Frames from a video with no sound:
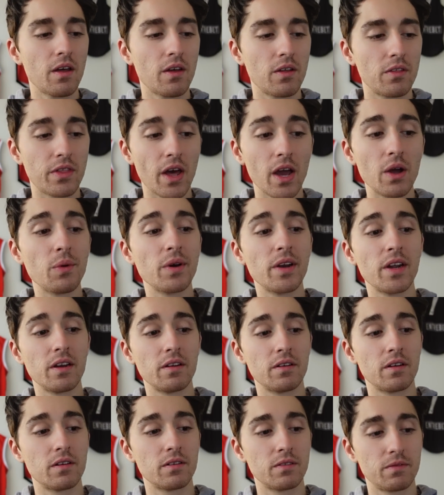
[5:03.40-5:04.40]
They went
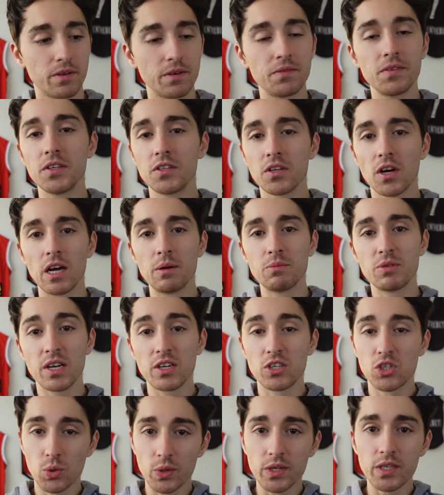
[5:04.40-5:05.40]
in 50 times. They
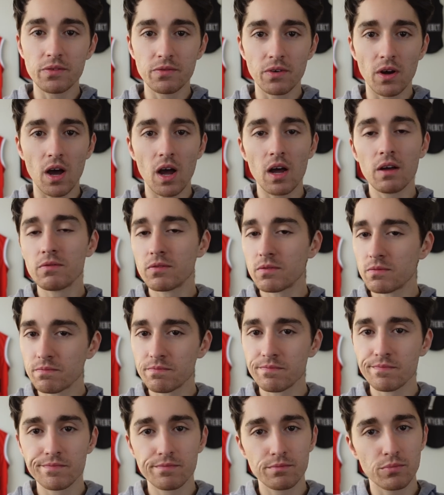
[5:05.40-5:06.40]
had 25.
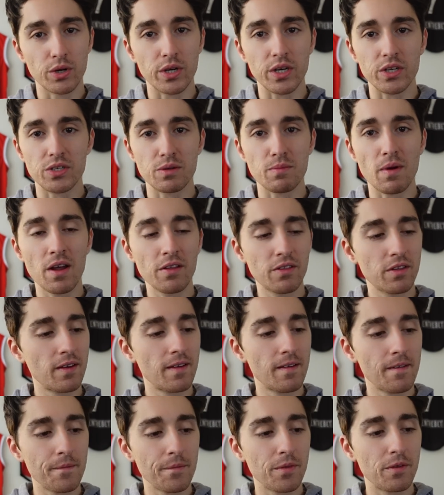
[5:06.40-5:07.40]
Pretty easy math.
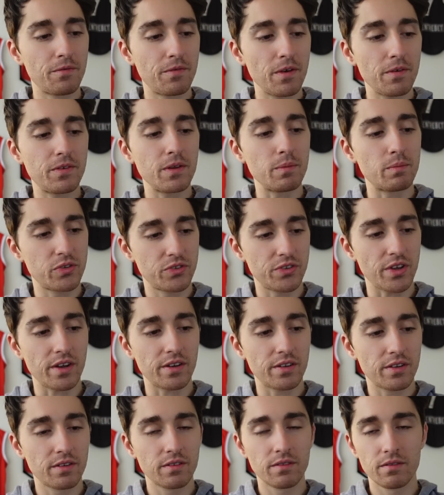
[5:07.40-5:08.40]

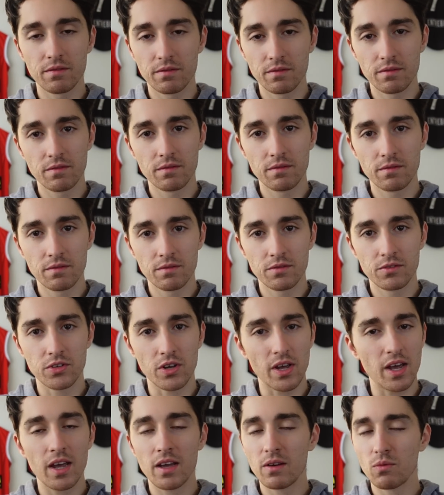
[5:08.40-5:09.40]
50%.
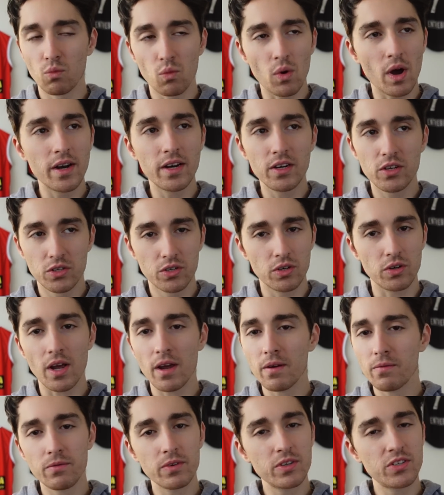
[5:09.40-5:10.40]
So 1 in 2,
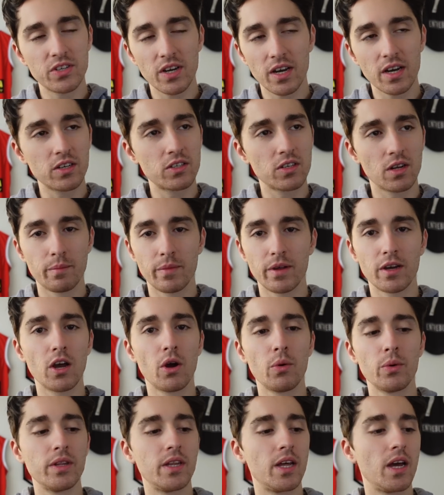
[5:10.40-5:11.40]
every second time they
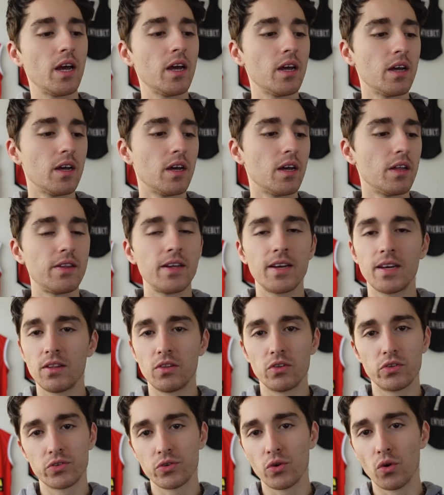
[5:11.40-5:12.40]
go in there, they're hitting
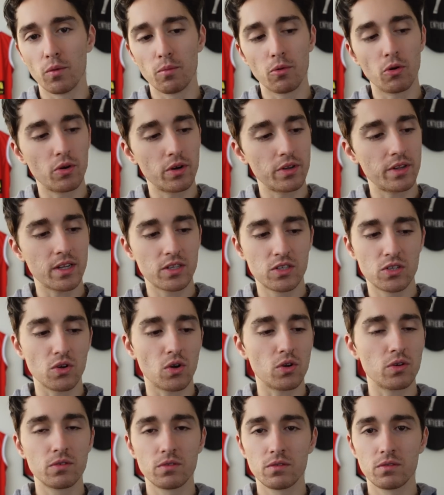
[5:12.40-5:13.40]
the scoreboard, and that's
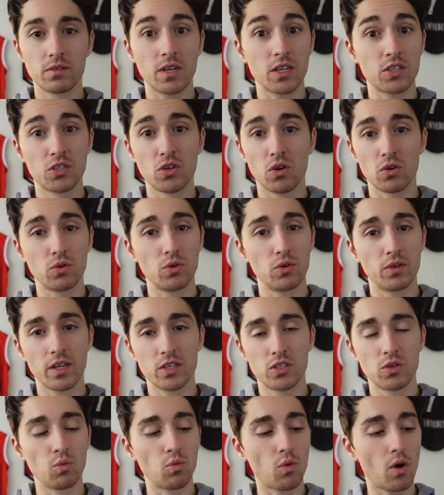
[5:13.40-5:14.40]
not good.
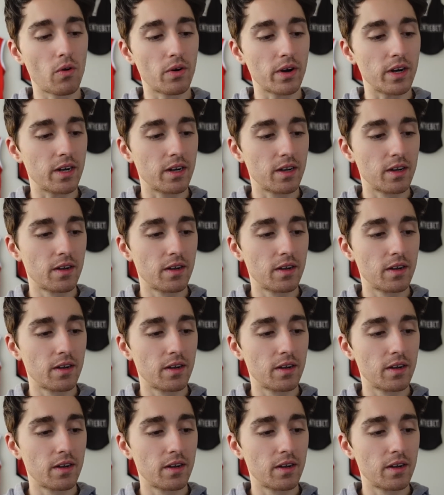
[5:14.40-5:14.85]
That's a worry.